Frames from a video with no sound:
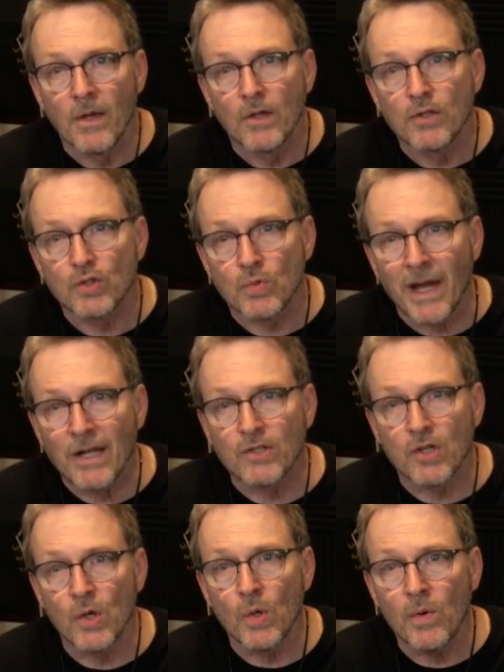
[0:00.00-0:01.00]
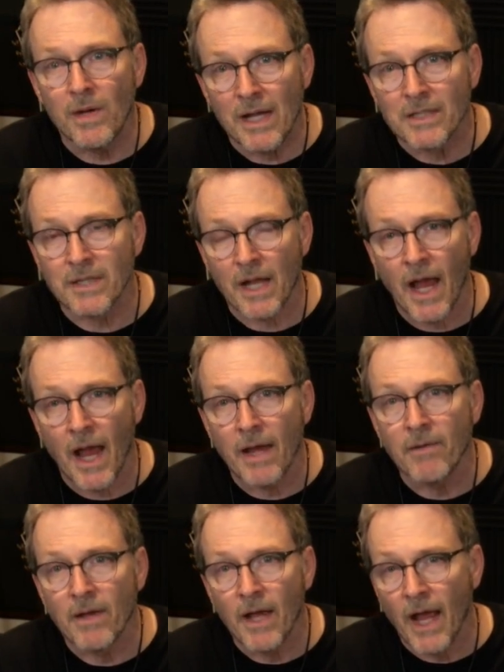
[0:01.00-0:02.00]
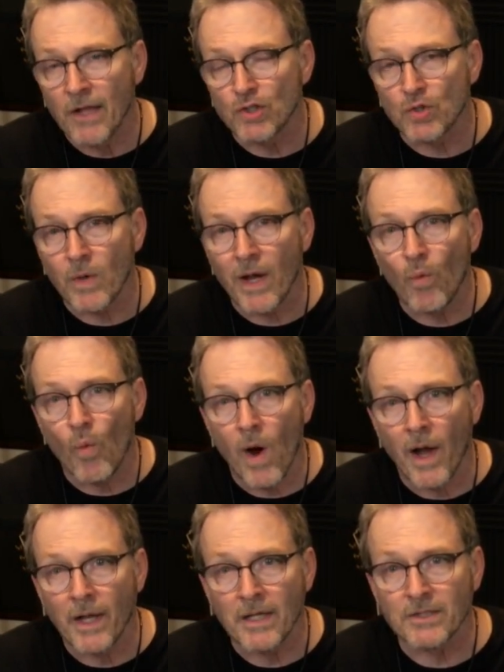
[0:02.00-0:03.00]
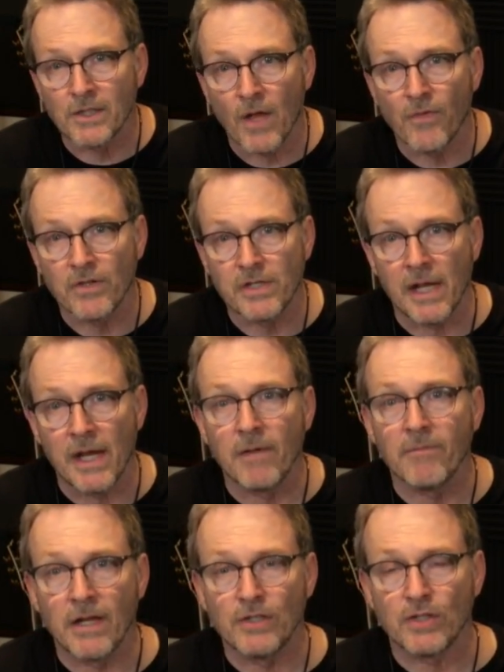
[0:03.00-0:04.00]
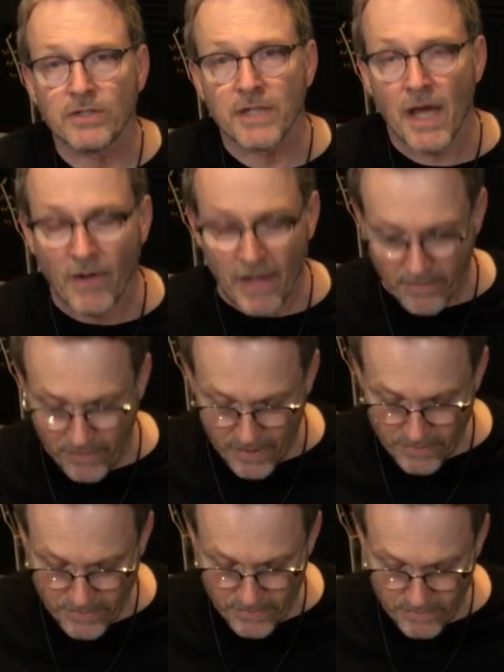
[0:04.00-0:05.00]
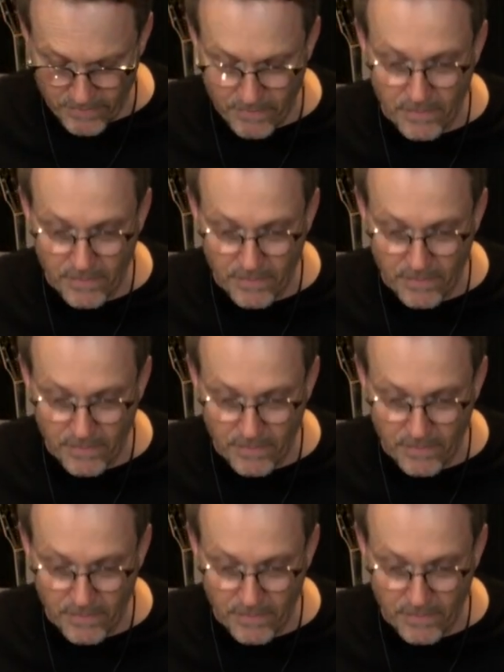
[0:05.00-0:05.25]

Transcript: string 2 is an A, and string 1 is another D. It should sound like this.